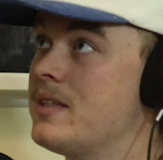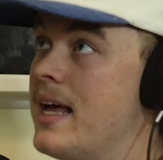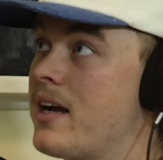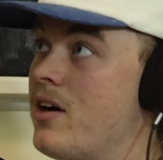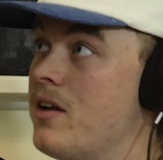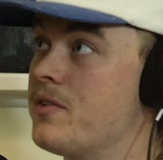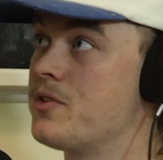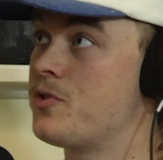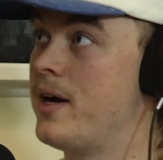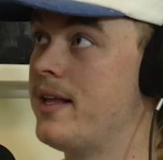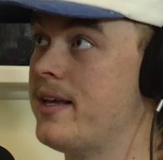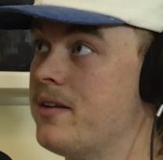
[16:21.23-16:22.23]
that kind of
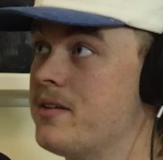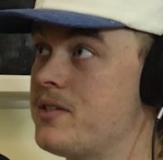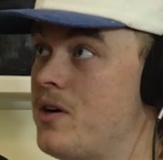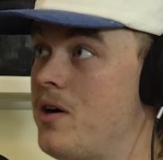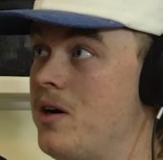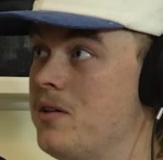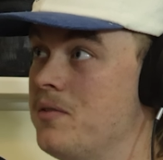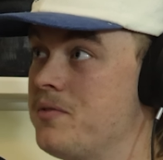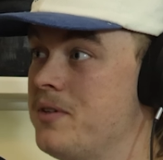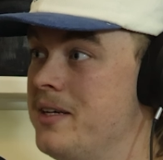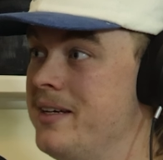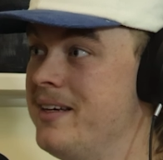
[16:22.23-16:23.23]
Australian style of
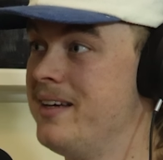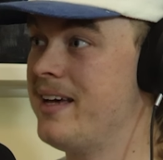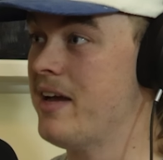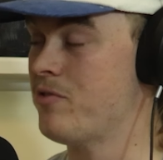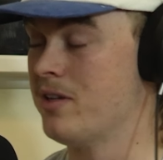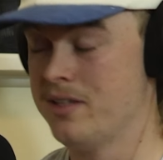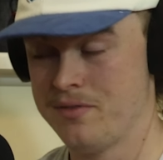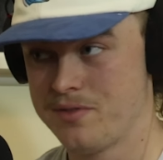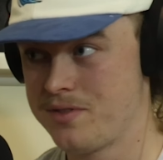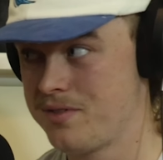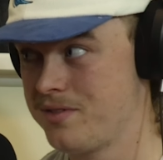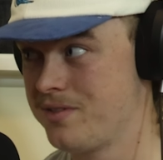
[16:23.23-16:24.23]
everyone
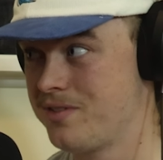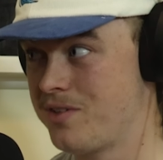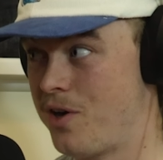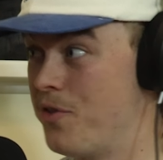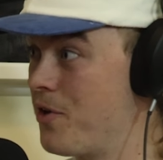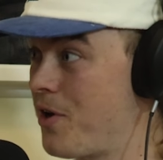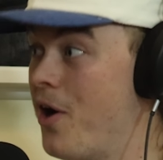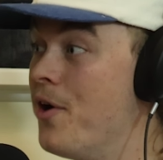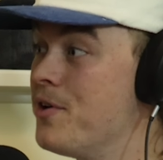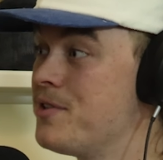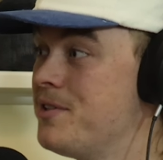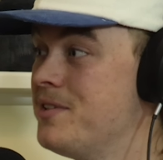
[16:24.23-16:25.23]
lives on the
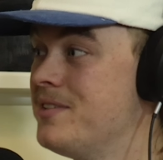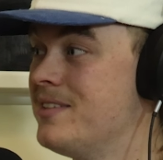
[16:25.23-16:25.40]
coast.